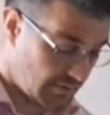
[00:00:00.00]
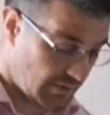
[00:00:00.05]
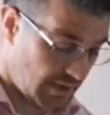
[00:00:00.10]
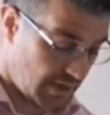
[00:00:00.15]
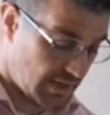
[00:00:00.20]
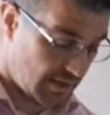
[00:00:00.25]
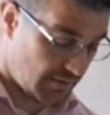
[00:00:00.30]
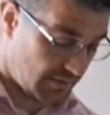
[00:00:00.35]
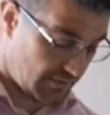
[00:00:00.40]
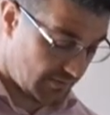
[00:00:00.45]

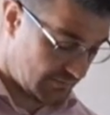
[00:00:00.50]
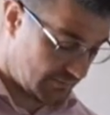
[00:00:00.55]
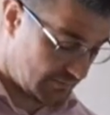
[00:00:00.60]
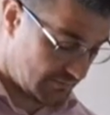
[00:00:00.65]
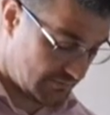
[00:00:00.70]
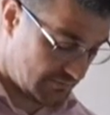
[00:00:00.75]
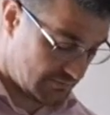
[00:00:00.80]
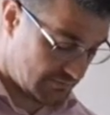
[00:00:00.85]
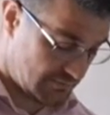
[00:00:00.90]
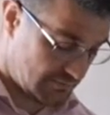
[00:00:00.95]

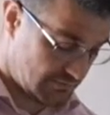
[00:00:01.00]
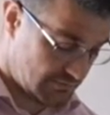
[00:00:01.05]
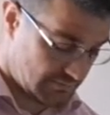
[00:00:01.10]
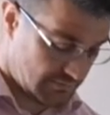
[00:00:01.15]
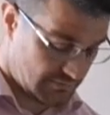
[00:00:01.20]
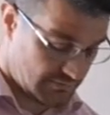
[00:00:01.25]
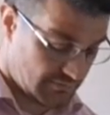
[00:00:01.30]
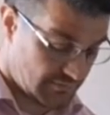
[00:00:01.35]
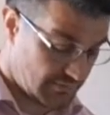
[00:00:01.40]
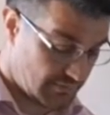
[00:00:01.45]

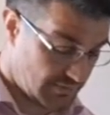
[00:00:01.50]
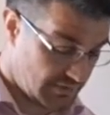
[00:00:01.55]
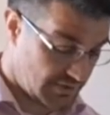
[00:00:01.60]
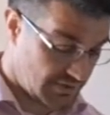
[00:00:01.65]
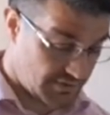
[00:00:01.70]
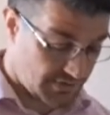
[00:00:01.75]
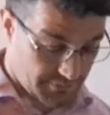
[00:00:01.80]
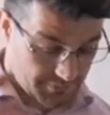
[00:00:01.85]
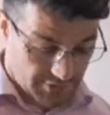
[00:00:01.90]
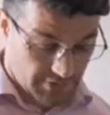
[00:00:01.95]

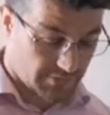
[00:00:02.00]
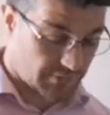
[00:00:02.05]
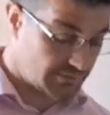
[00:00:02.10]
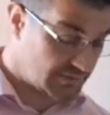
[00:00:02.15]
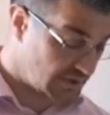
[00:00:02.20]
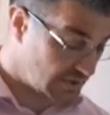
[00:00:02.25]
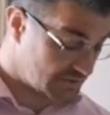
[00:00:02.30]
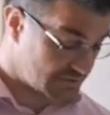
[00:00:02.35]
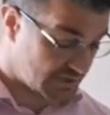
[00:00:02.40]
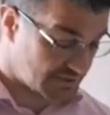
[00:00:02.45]
the problem
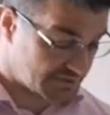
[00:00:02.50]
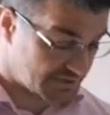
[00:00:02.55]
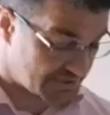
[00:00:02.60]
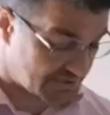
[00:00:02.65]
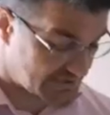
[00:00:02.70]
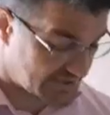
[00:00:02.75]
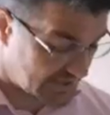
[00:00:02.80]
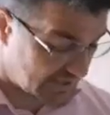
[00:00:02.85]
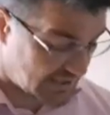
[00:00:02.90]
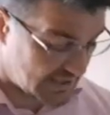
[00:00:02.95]
goes on to
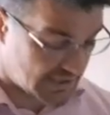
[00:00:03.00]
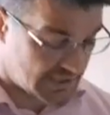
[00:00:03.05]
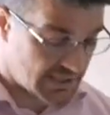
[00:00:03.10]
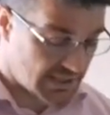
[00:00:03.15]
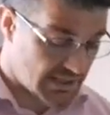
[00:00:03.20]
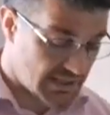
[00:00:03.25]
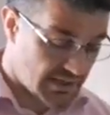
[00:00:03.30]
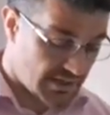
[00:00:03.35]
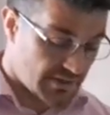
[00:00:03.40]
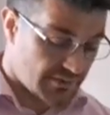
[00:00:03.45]
say,
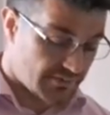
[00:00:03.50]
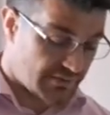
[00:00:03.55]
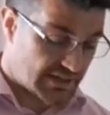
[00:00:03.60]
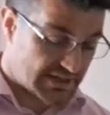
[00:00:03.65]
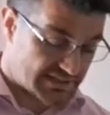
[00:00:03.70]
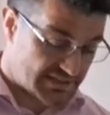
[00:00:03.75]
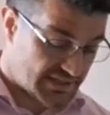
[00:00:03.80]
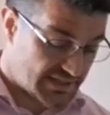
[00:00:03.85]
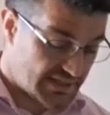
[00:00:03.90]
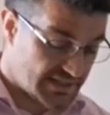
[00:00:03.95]

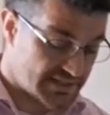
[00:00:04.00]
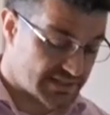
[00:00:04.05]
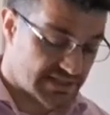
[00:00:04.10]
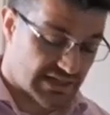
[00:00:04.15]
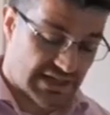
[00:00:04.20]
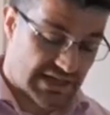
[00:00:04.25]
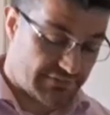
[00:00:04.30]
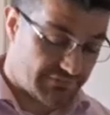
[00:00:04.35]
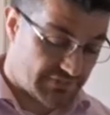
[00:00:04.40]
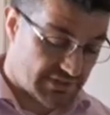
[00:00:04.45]
that is,
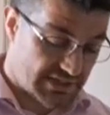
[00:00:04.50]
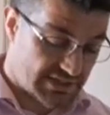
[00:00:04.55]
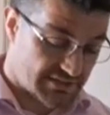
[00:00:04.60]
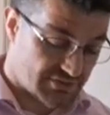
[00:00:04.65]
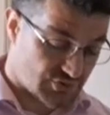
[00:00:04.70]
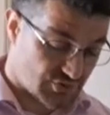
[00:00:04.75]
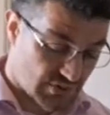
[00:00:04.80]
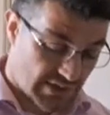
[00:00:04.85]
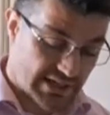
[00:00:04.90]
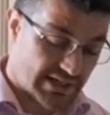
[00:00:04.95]
if the
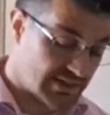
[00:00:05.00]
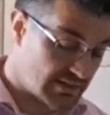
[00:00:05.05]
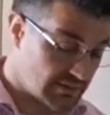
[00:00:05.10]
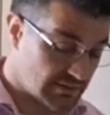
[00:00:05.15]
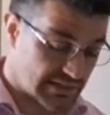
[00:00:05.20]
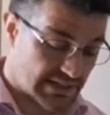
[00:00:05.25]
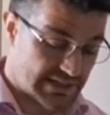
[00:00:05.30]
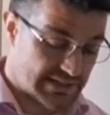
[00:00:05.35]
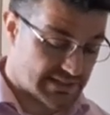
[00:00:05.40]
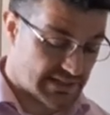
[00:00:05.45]

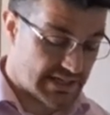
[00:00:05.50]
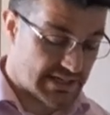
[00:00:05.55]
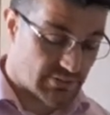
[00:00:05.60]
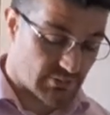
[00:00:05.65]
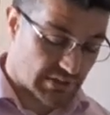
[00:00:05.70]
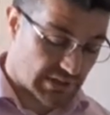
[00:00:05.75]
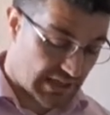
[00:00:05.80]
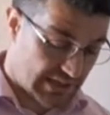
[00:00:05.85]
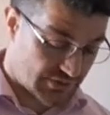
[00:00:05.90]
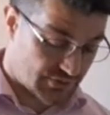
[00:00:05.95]
triangle is
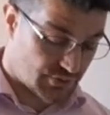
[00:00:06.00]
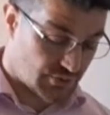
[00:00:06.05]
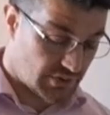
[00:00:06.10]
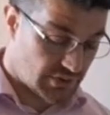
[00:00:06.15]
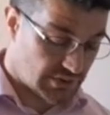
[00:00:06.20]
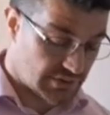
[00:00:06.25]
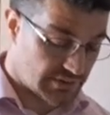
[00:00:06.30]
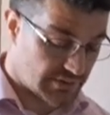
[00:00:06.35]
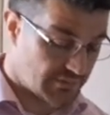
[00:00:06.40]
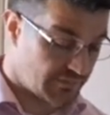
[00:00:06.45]

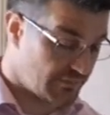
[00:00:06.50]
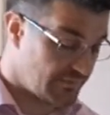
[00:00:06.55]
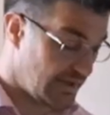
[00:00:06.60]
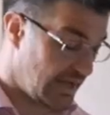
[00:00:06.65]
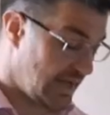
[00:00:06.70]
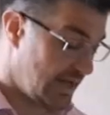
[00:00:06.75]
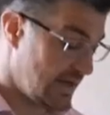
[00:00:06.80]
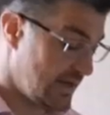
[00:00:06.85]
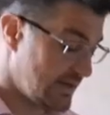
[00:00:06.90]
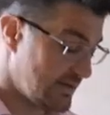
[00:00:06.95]
equilateral,
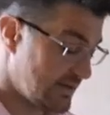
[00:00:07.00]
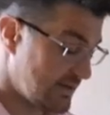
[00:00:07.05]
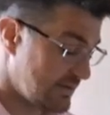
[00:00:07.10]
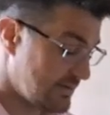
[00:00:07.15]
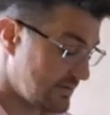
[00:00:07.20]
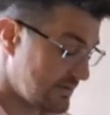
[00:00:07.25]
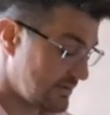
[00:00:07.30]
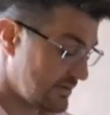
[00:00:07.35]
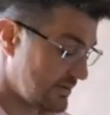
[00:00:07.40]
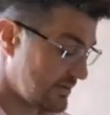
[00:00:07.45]
then
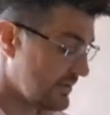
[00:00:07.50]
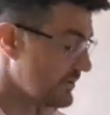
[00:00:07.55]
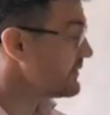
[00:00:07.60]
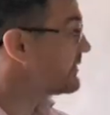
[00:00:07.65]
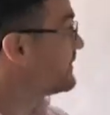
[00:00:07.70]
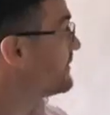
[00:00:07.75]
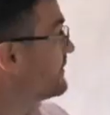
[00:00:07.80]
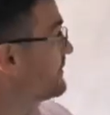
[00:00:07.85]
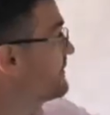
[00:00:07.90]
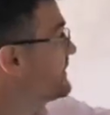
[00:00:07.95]

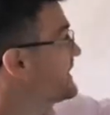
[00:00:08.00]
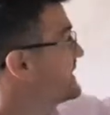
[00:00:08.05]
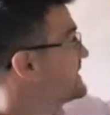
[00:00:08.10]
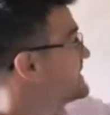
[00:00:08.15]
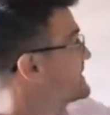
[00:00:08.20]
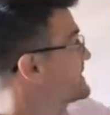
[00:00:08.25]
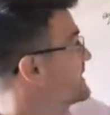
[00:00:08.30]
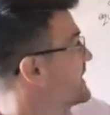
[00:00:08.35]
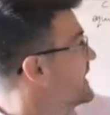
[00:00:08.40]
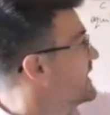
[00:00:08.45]

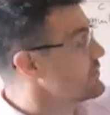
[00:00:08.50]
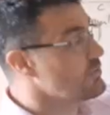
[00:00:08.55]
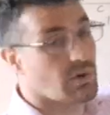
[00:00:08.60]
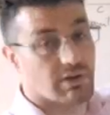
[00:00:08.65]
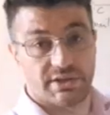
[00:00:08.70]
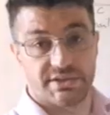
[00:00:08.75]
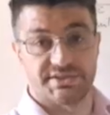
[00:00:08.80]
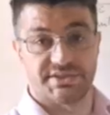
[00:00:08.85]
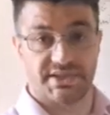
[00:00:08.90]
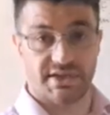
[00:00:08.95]
this
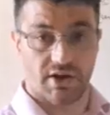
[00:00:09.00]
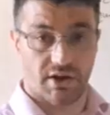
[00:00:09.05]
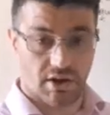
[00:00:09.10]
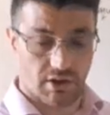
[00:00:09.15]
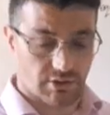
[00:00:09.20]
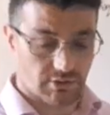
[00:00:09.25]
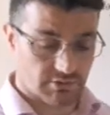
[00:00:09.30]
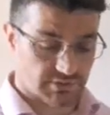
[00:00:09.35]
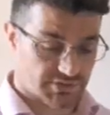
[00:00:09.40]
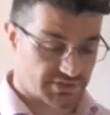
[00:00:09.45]
equality
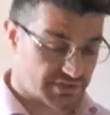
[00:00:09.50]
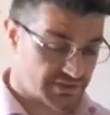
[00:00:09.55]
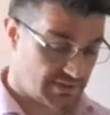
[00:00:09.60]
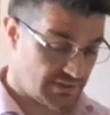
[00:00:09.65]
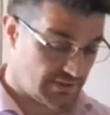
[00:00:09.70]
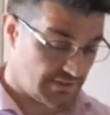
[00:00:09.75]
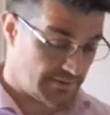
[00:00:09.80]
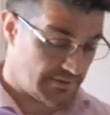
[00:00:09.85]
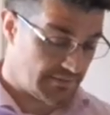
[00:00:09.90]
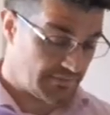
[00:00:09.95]
holds,
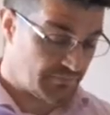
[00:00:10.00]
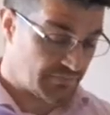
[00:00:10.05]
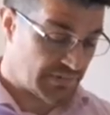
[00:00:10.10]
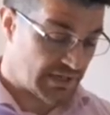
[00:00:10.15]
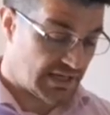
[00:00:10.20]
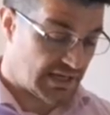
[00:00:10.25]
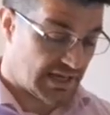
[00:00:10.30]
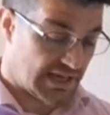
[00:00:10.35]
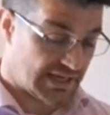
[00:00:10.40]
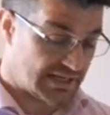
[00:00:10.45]

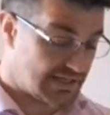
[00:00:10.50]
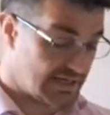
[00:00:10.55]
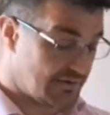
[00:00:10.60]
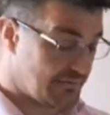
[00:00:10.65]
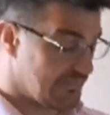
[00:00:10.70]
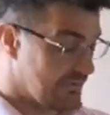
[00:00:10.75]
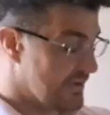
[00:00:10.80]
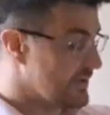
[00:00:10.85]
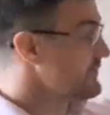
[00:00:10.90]
and if